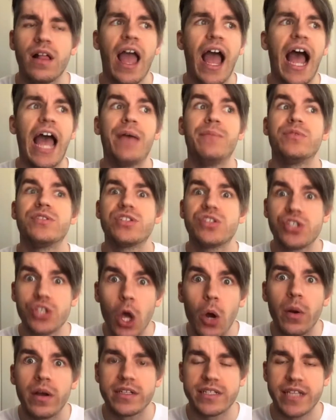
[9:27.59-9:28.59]
I'm
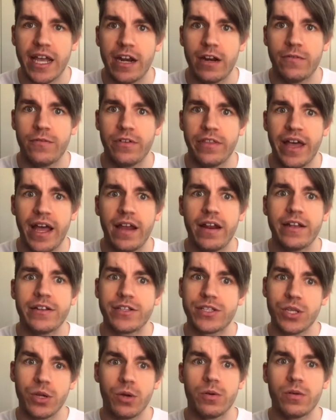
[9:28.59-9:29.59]
so excited for that. And
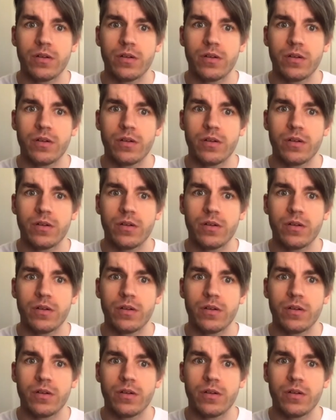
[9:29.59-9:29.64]
so,